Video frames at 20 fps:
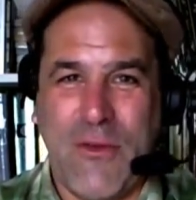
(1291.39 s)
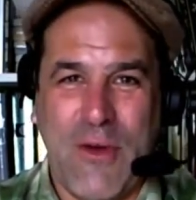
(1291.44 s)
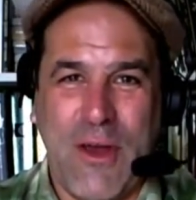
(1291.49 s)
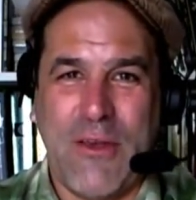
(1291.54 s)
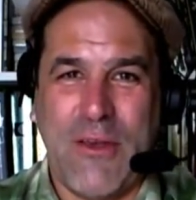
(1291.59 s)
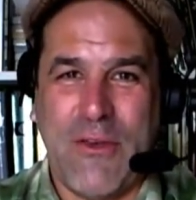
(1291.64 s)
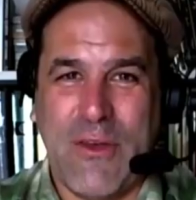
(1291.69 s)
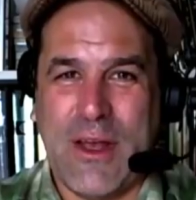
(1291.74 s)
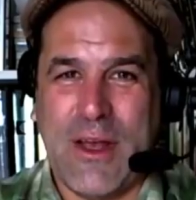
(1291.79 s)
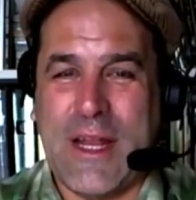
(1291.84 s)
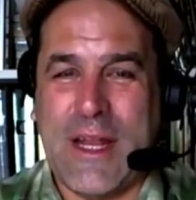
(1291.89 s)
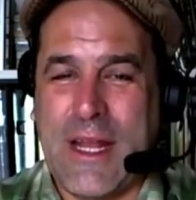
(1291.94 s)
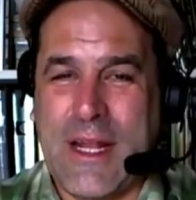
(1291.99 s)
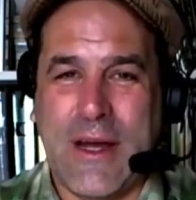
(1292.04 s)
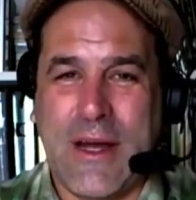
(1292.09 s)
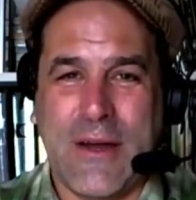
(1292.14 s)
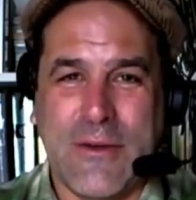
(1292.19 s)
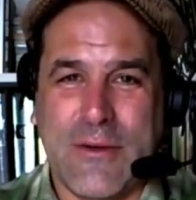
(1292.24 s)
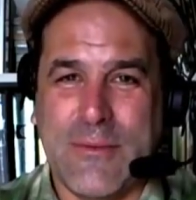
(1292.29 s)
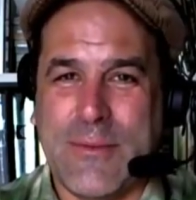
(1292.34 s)
tracing at
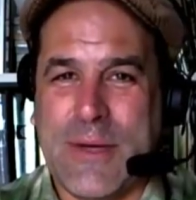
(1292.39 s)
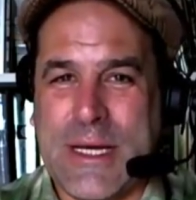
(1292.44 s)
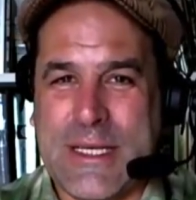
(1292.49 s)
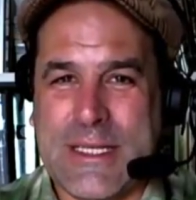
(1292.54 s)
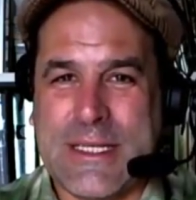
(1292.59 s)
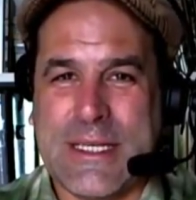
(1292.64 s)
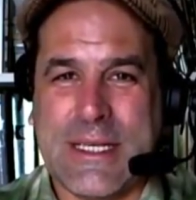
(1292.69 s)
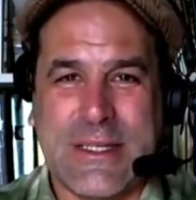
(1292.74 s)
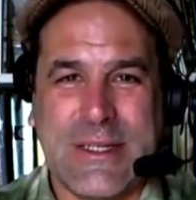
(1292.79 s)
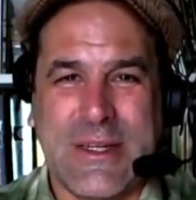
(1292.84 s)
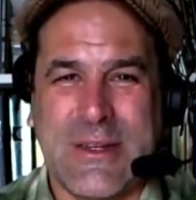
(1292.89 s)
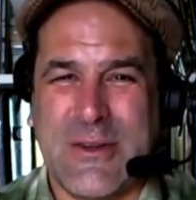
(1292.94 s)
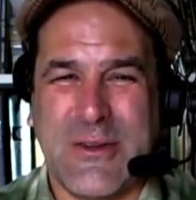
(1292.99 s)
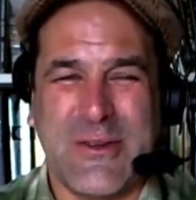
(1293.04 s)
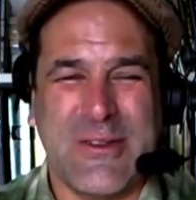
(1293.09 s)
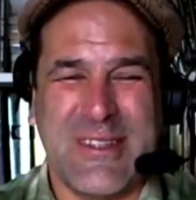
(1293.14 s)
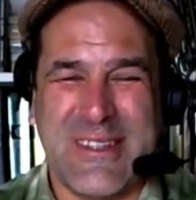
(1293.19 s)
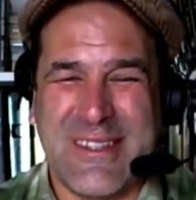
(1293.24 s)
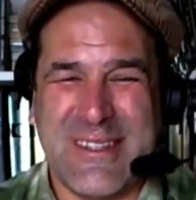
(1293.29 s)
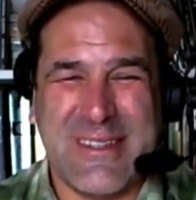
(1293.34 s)
800 by
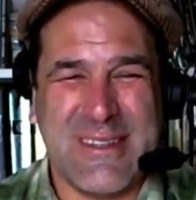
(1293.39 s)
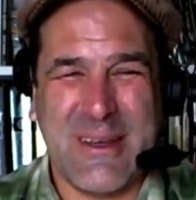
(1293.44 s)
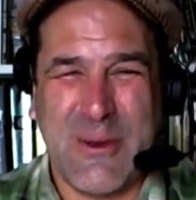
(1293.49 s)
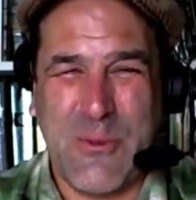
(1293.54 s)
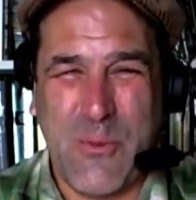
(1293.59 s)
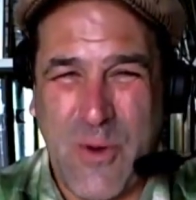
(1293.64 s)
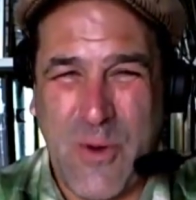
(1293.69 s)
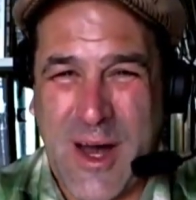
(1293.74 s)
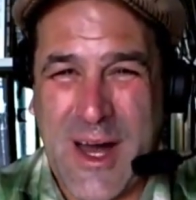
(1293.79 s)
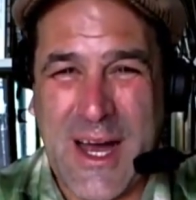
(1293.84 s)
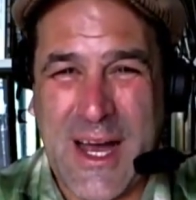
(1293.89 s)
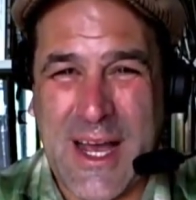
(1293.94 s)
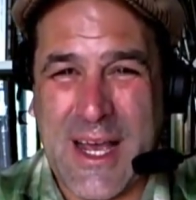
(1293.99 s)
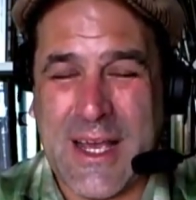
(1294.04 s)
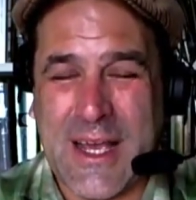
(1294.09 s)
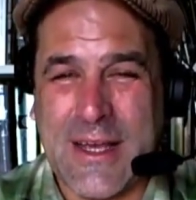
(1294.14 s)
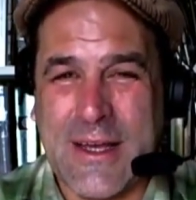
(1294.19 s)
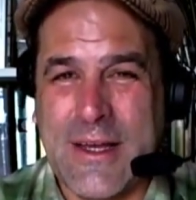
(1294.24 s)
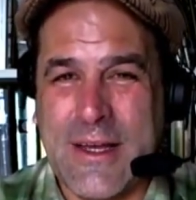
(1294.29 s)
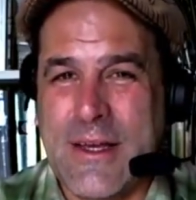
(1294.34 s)
600. And it's like,
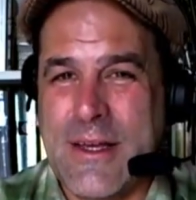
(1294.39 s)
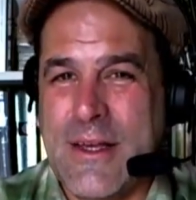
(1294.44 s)
why?